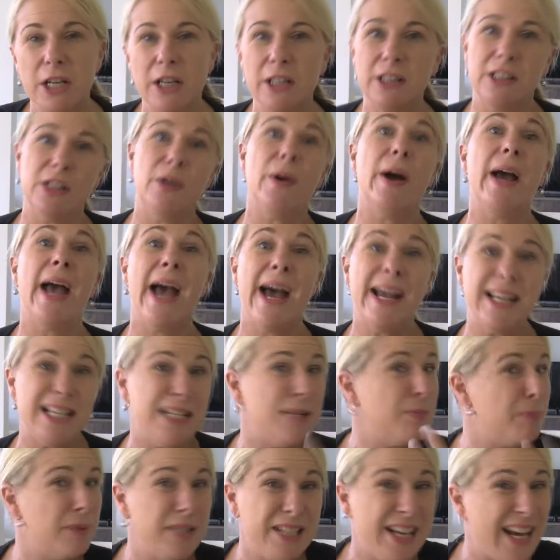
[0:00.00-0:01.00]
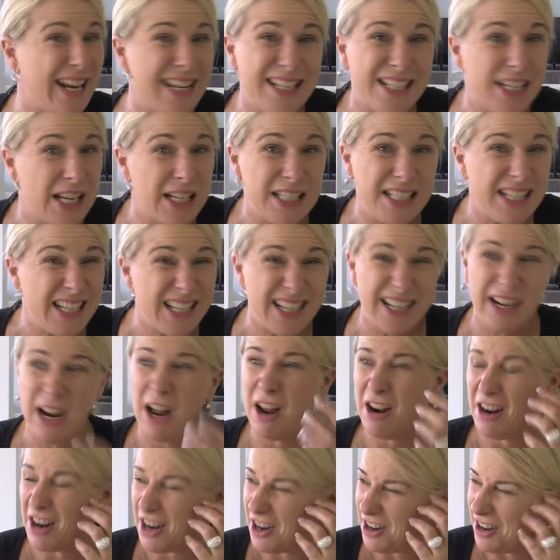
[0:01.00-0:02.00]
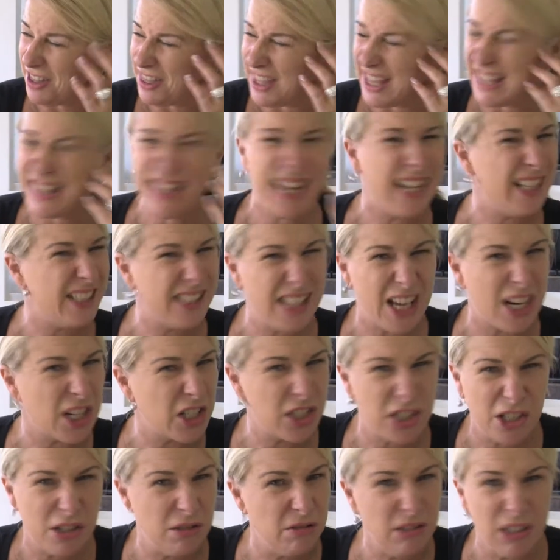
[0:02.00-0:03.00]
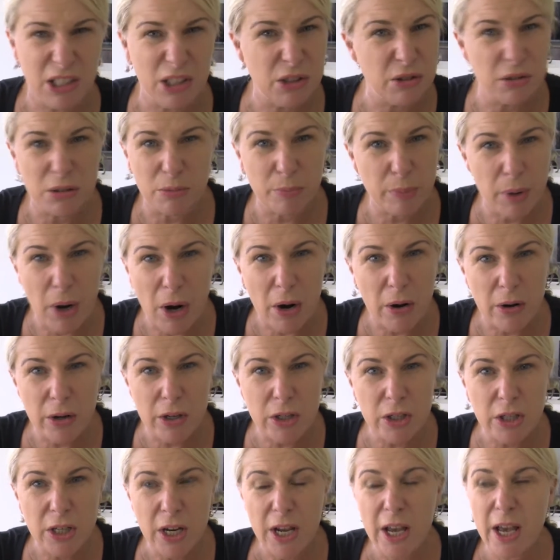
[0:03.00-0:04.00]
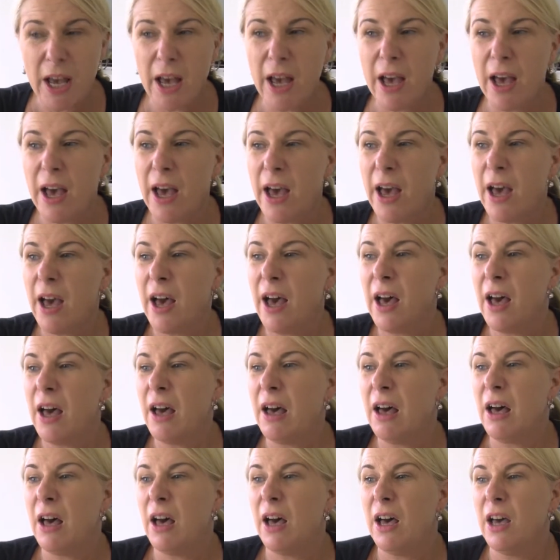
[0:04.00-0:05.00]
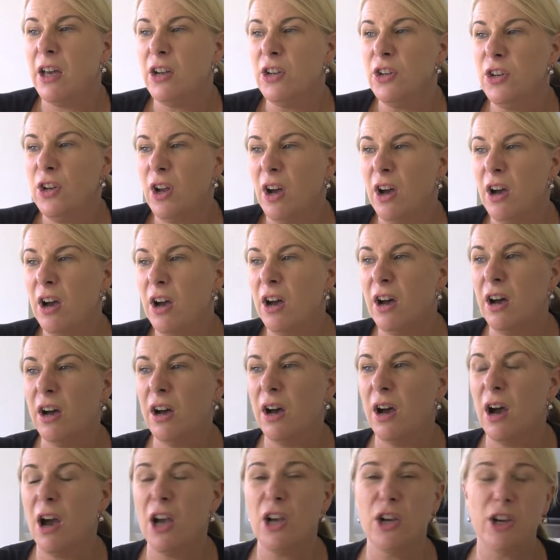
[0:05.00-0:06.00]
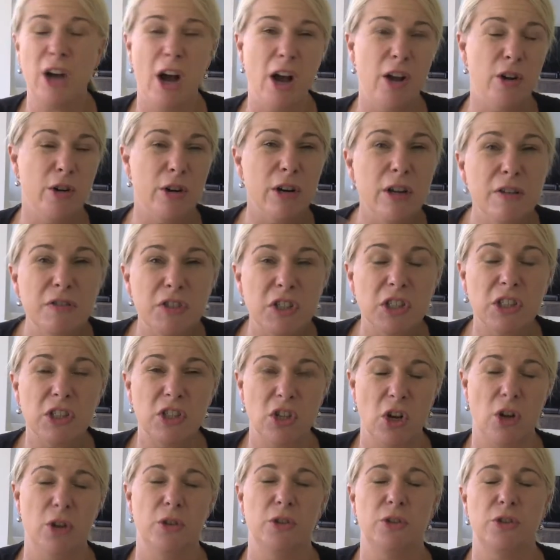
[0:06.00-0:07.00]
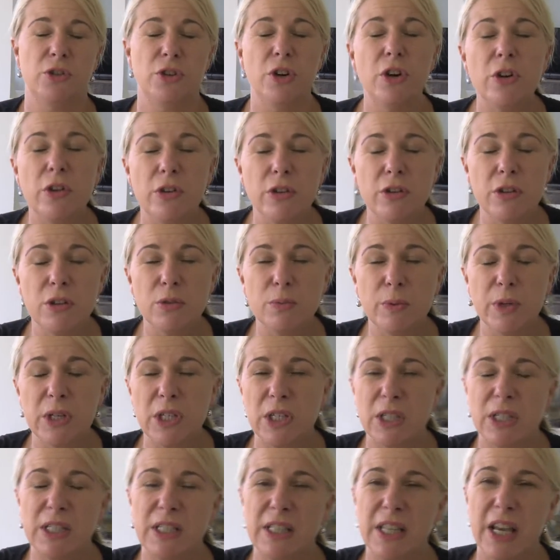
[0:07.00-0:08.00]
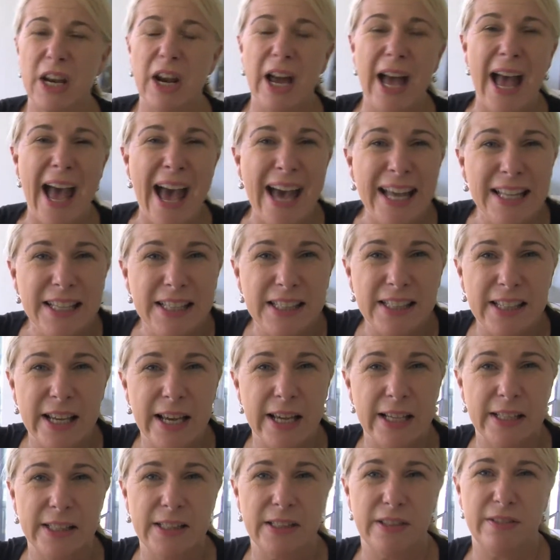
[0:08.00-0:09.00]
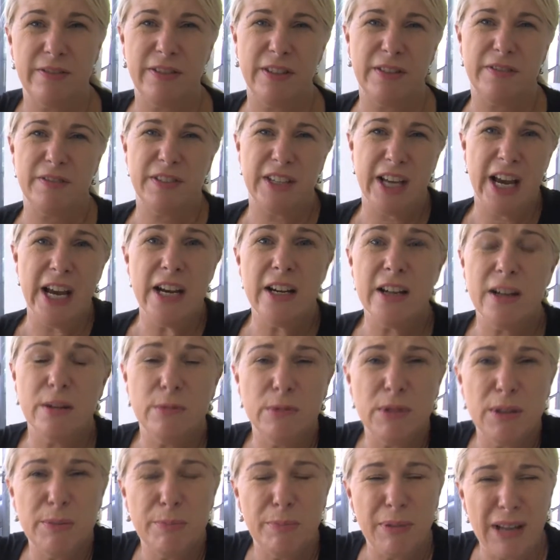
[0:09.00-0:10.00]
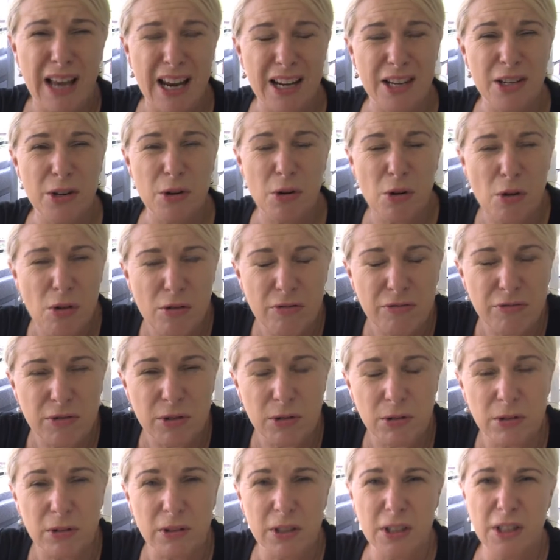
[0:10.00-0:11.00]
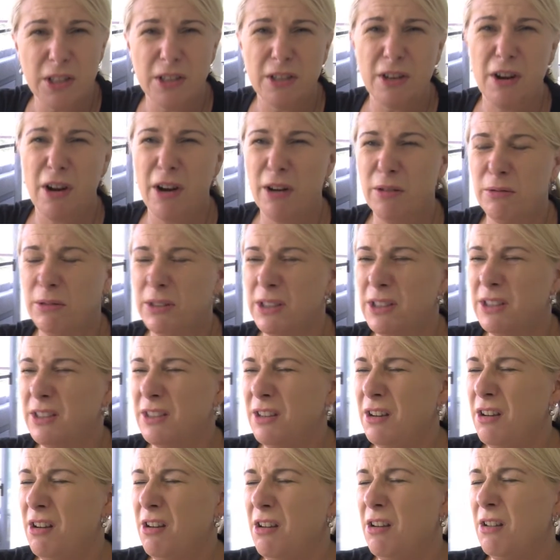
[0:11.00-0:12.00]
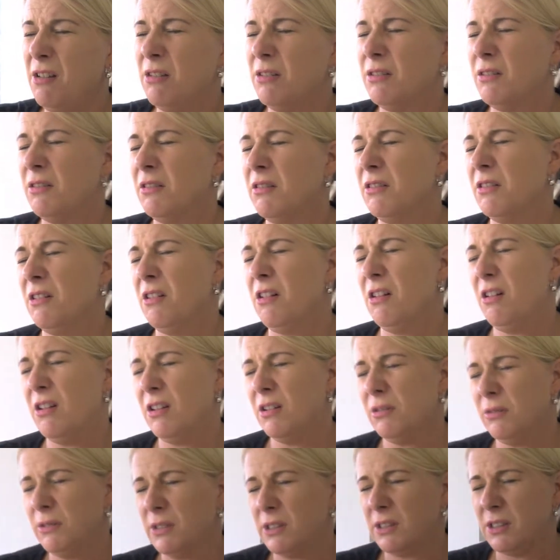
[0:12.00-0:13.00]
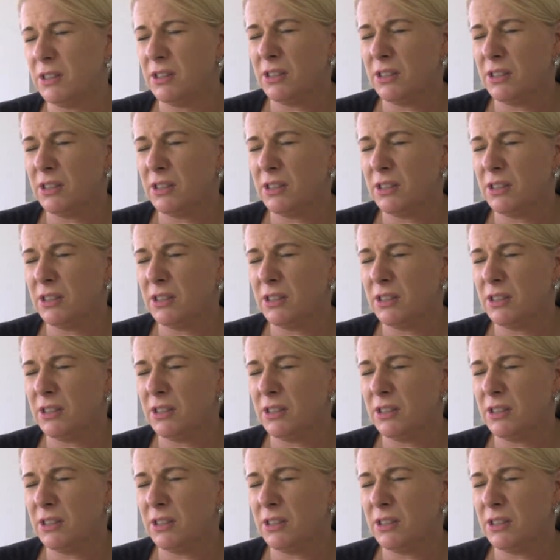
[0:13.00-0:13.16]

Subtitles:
it. So I had to pretend I didn't. I don't think that's actually a really good approach. I could have just told the truth, which is that I had sex at 15 and it was bloody awful. You know, it was, oh God, it was